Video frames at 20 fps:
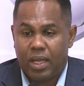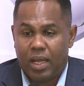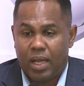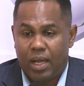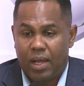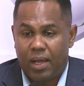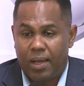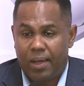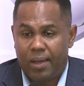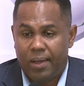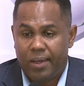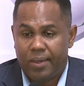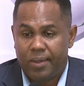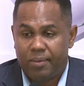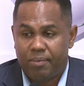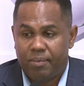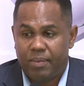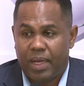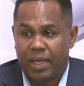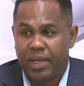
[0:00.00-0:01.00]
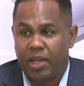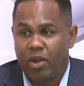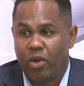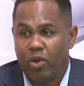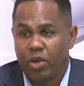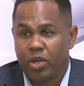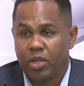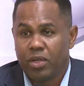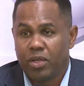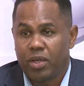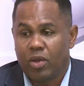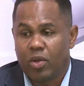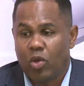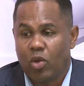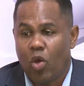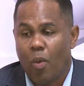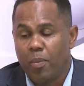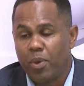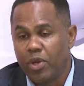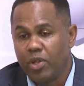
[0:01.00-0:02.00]
And there are other
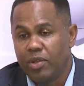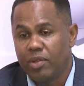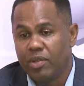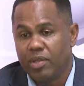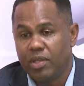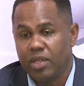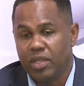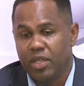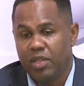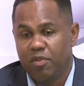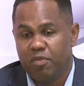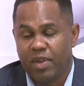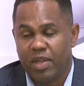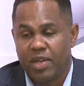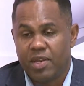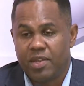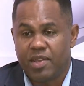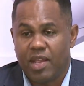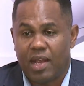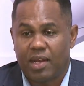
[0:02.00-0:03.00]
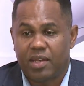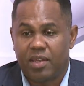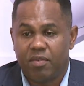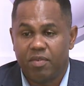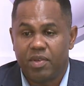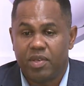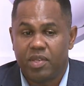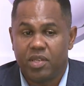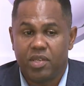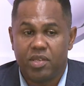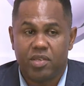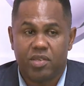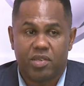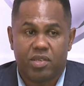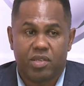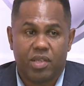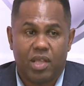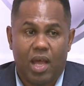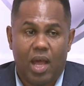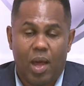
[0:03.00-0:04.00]
community events, activities
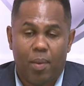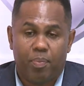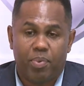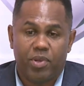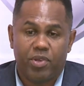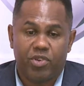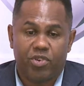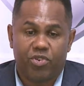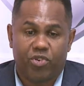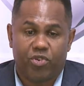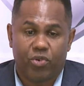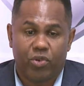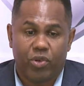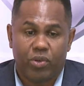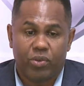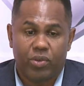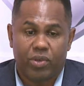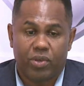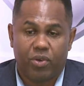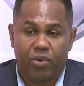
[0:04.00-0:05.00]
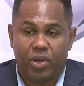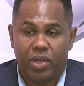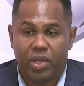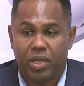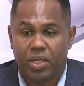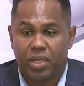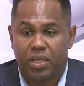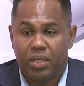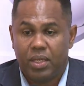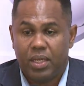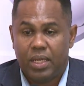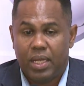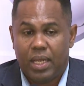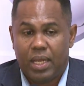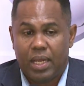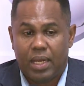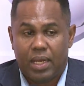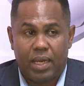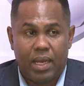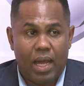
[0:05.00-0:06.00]
that happens throughout Grenada
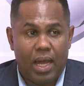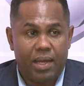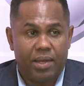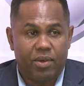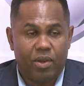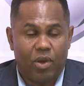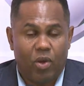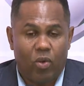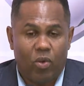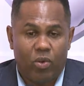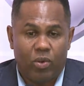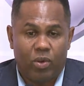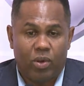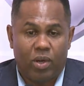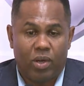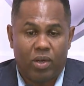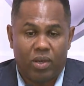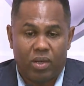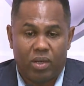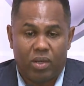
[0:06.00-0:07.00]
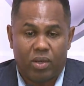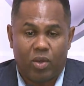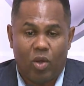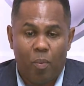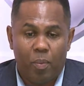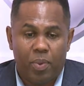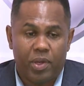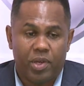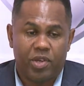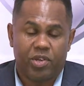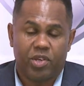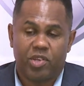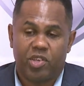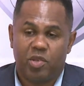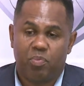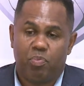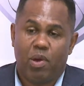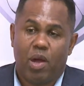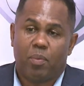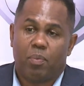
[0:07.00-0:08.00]
that our competitions
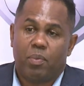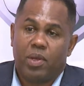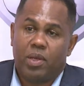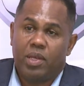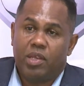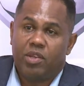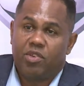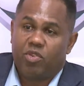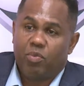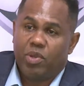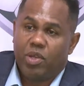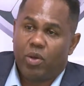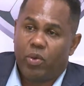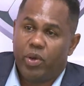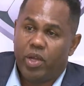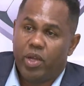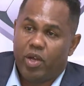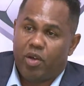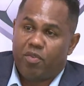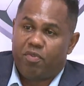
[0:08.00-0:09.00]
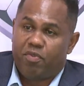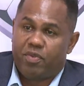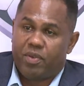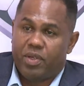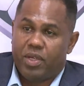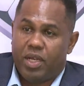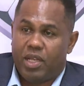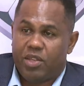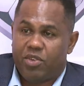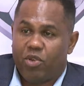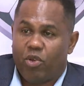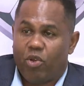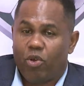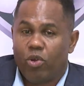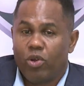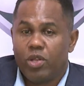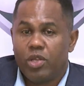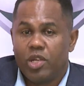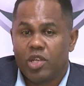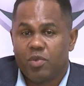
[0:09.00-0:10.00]
department needs to be aware of as
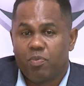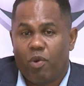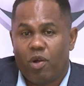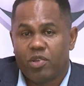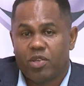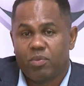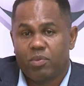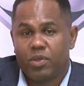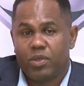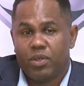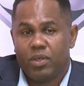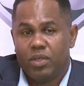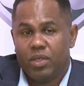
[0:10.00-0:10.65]
early as possible.